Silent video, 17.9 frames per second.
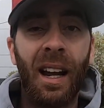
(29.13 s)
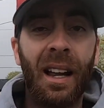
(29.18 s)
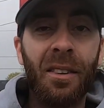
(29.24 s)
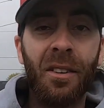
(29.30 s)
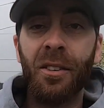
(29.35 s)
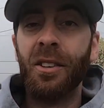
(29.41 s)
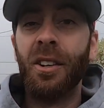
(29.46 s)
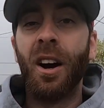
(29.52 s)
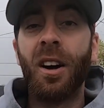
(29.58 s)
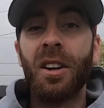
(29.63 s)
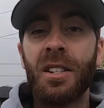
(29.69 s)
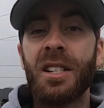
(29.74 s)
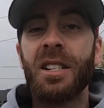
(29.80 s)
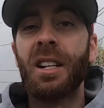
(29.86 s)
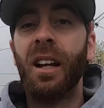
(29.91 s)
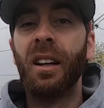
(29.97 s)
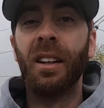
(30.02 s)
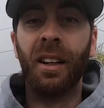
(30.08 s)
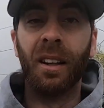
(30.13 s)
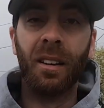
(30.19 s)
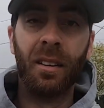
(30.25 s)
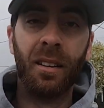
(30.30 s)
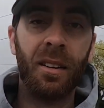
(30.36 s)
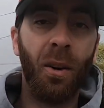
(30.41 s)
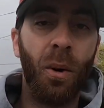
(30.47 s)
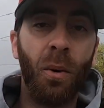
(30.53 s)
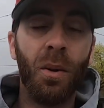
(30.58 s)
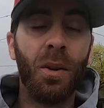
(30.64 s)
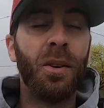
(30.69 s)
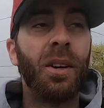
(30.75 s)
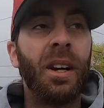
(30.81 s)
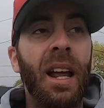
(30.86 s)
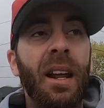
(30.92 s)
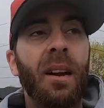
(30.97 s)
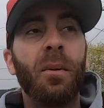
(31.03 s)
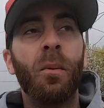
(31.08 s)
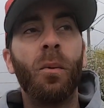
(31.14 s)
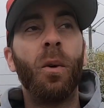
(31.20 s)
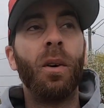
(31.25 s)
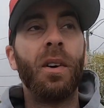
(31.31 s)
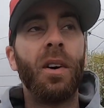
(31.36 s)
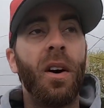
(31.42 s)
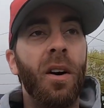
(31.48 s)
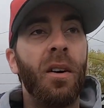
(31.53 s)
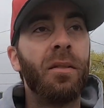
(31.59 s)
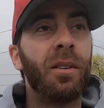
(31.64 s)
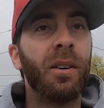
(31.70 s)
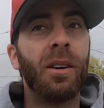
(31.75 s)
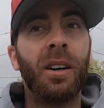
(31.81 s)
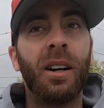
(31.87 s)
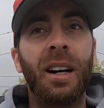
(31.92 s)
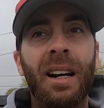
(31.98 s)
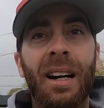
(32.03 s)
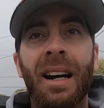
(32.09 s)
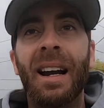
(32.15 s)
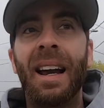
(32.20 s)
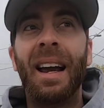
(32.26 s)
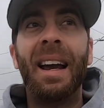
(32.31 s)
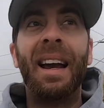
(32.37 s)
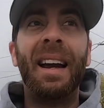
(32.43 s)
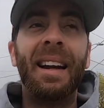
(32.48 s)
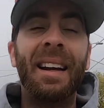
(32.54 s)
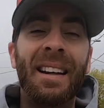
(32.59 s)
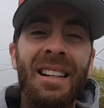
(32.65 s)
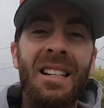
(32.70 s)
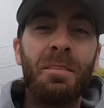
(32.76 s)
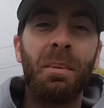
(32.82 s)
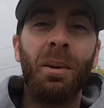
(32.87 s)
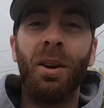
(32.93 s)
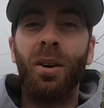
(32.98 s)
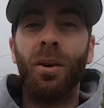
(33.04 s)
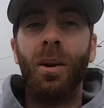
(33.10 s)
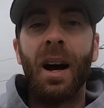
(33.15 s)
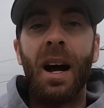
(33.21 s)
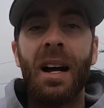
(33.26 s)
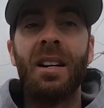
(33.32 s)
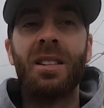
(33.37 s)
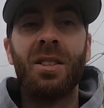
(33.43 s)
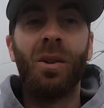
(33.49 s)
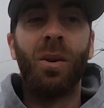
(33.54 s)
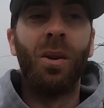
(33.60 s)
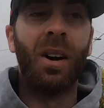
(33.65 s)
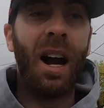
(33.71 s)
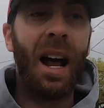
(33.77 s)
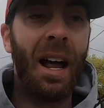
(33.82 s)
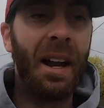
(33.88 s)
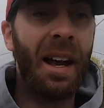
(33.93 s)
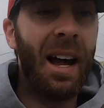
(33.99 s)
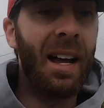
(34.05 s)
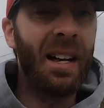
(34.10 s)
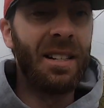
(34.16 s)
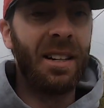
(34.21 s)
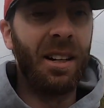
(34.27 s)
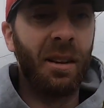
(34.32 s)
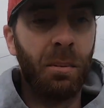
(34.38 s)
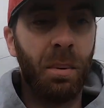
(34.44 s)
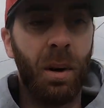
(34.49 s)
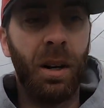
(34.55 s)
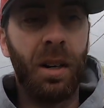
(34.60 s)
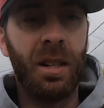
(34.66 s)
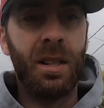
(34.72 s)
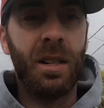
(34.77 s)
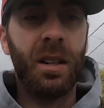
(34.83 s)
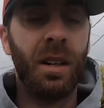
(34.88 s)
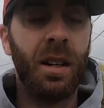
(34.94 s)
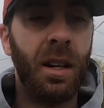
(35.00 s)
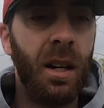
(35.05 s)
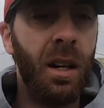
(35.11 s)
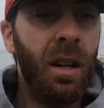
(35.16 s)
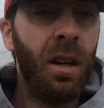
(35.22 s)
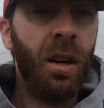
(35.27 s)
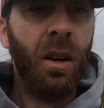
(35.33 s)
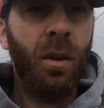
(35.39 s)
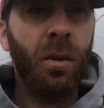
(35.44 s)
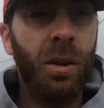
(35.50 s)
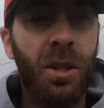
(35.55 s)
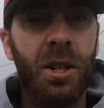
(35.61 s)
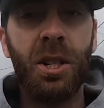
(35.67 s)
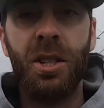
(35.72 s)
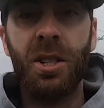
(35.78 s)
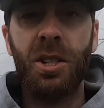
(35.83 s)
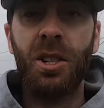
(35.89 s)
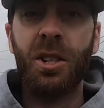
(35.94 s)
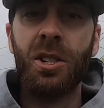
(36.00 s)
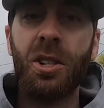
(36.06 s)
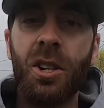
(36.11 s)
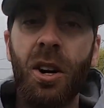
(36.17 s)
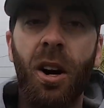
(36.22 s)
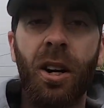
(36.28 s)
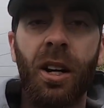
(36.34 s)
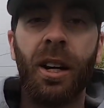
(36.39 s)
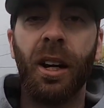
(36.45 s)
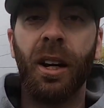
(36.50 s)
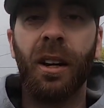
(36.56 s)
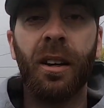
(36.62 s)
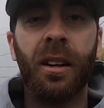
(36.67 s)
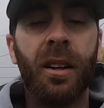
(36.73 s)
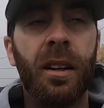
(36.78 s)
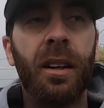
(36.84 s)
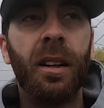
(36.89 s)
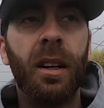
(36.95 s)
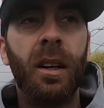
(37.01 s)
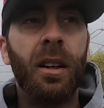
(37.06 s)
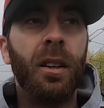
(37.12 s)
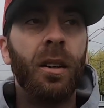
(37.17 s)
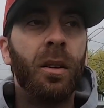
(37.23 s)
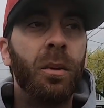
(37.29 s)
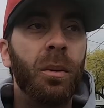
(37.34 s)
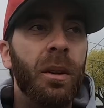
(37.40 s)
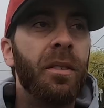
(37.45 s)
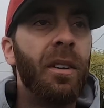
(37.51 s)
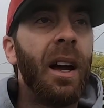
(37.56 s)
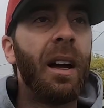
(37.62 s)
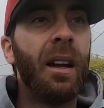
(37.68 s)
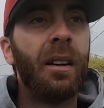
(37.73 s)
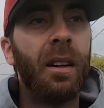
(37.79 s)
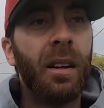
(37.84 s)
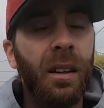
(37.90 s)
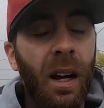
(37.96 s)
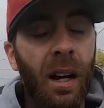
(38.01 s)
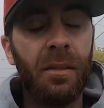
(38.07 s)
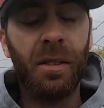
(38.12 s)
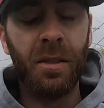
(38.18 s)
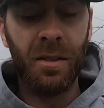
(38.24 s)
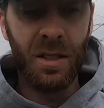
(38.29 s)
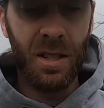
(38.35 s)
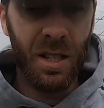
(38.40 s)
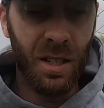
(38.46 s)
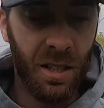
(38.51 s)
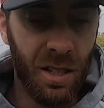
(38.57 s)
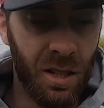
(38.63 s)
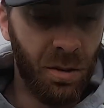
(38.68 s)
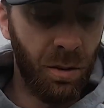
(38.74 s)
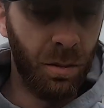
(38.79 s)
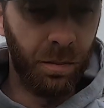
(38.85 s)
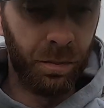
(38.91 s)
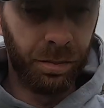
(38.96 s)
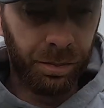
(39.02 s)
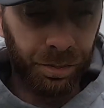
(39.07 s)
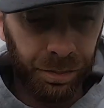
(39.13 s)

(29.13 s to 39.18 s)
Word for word: and they're not selling, or they're getting one offer and it's below ask or at asking price, which is just shocking. We've had, I've even seen this one.